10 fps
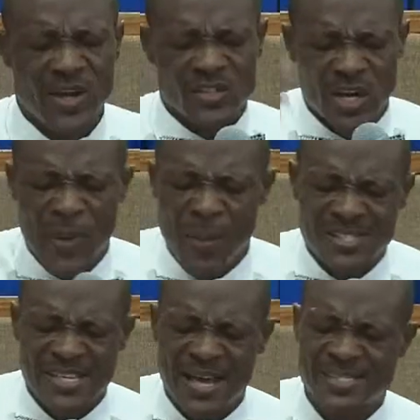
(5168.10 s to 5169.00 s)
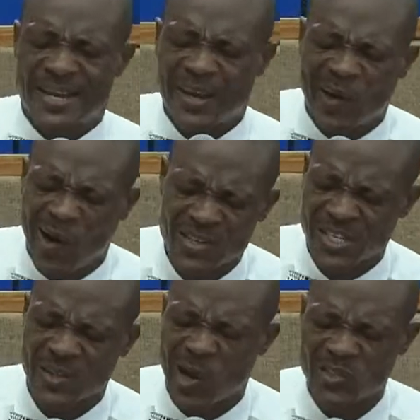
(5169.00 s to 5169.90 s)
So the Bible says, and he caused
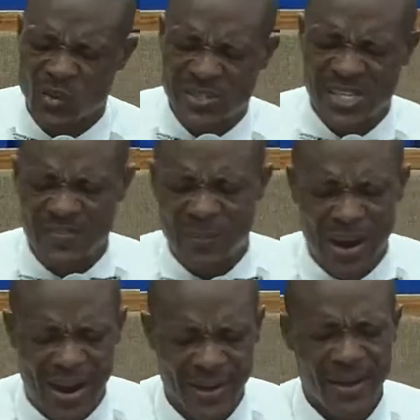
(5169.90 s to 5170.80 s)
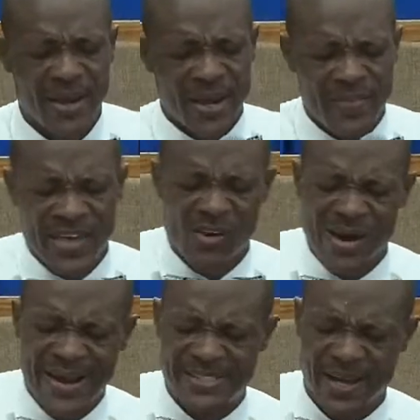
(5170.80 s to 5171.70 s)
all to receive a mark in their
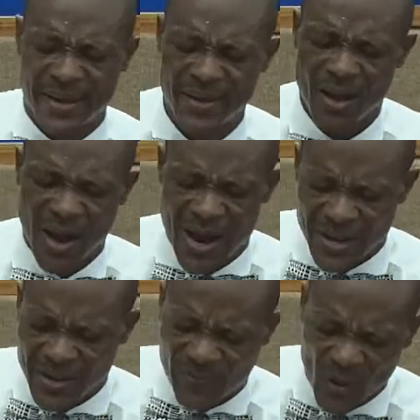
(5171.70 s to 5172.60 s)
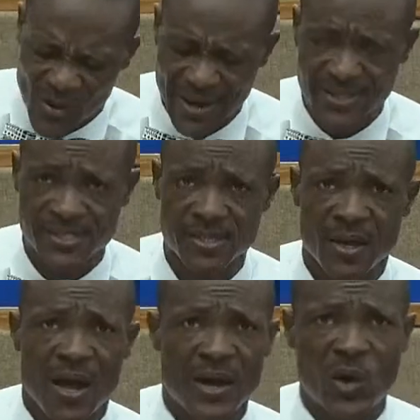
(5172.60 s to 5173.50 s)
right hand or in their foreheads.
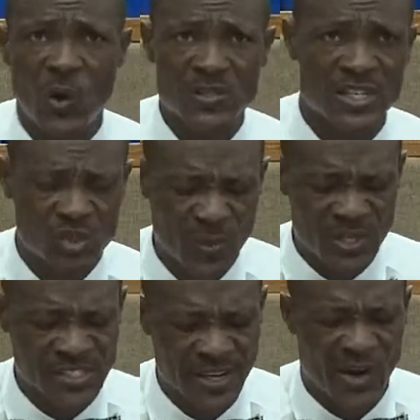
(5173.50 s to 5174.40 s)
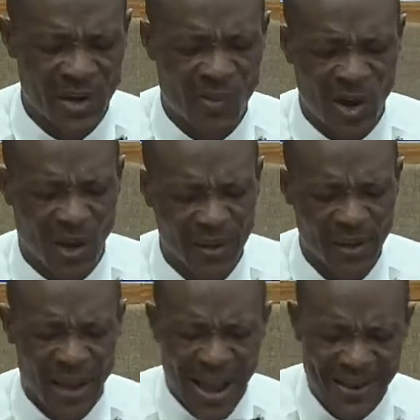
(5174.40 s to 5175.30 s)
And closing scripture said earlier on,
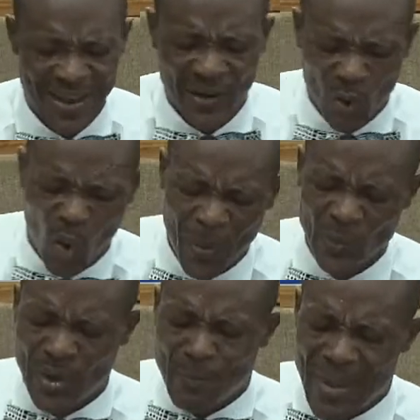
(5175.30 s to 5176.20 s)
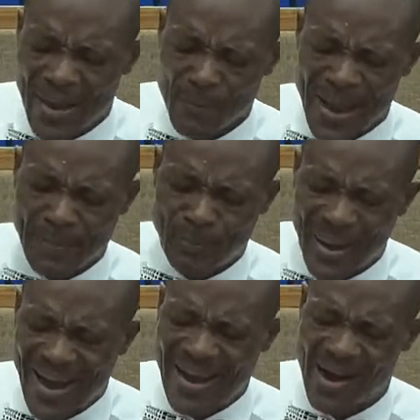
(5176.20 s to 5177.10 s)
and that no man will might
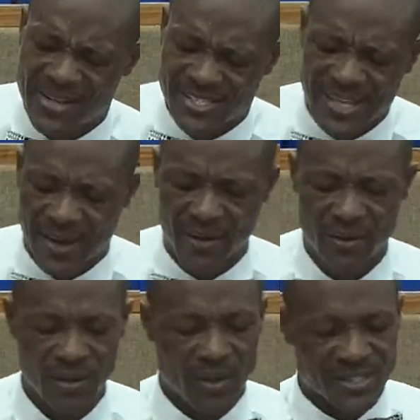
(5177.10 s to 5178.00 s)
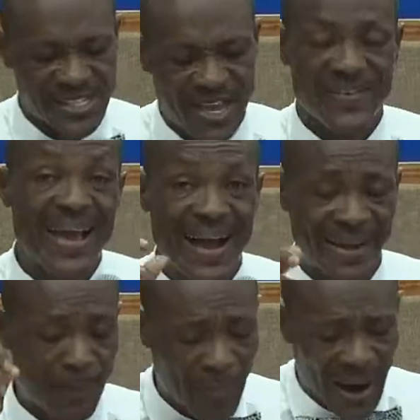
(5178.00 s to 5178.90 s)
buy or sell, save he had a
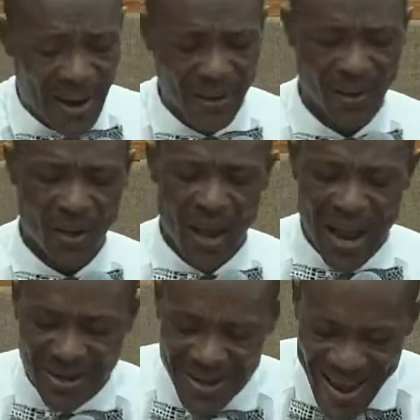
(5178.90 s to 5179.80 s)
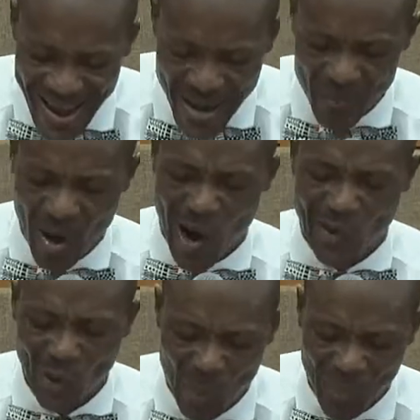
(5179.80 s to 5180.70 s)
mark, and the name or
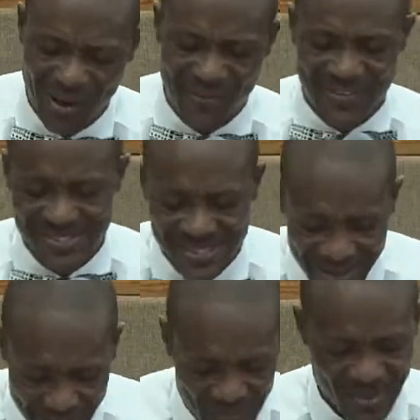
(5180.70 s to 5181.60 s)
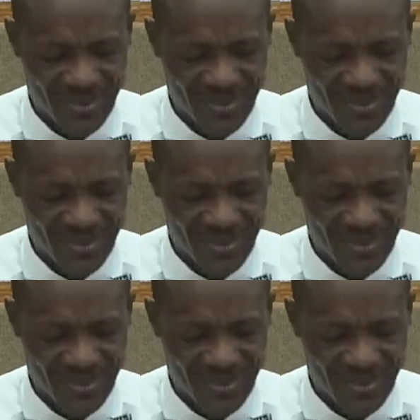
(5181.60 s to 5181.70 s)
number of his name.